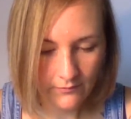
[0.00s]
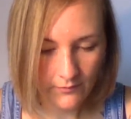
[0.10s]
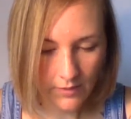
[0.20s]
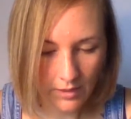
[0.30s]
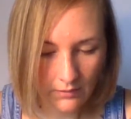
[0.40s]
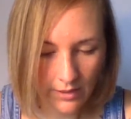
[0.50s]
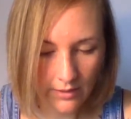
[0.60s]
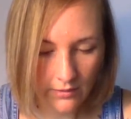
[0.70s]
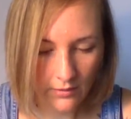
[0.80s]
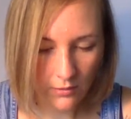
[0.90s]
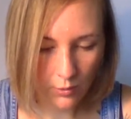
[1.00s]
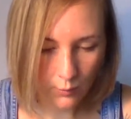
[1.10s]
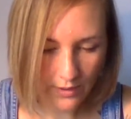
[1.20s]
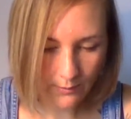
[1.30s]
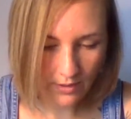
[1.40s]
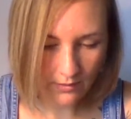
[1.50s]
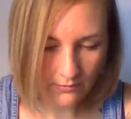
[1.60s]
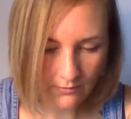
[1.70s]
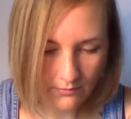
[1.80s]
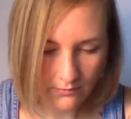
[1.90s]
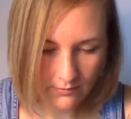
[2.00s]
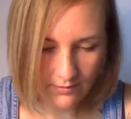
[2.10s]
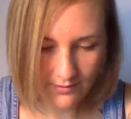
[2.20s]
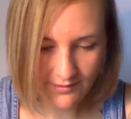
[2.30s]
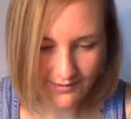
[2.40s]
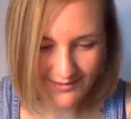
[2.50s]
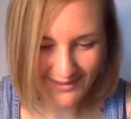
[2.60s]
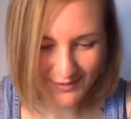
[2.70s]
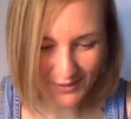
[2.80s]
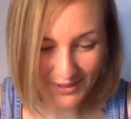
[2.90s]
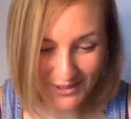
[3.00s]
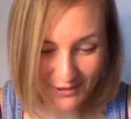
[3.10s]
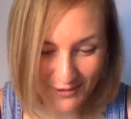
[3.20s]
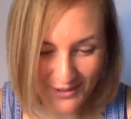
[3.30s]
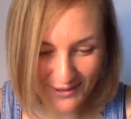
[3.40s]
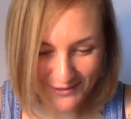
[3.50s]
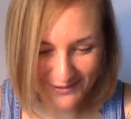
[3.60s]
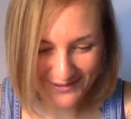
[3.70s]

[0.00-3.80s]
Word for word: Like letting go, maybe. That's what I hear right now.